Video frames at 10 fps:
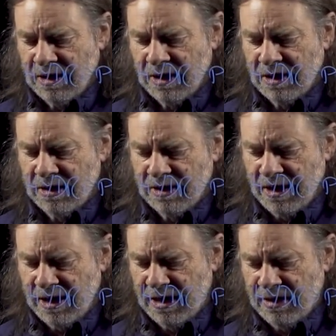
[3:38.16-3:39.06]
and
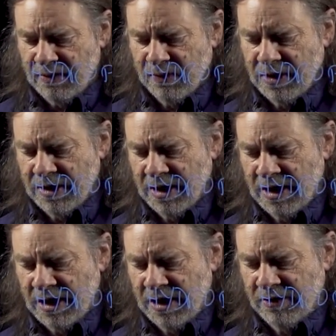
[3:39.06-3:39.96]
then we
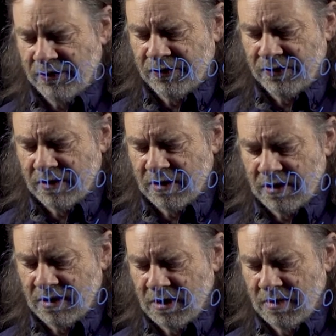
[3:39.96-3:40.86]
have
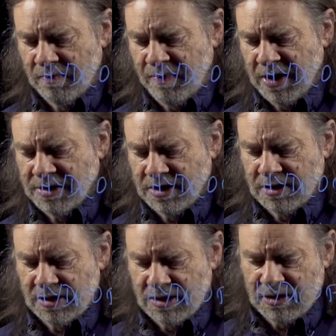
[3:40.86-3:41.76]

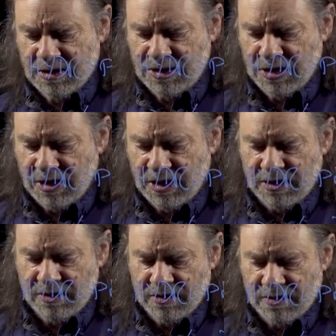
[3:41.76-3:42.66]
embedded in the
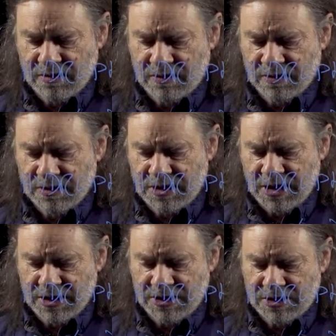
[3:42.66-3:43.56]
chain or
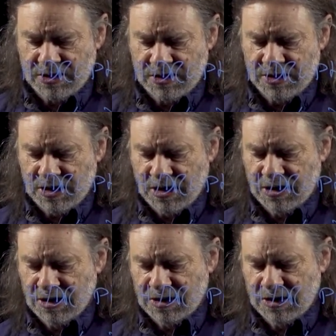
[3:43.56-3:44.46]
attached to the
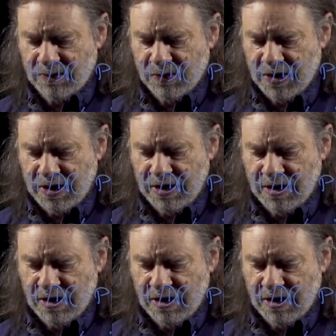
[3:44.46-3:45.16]
chain in some way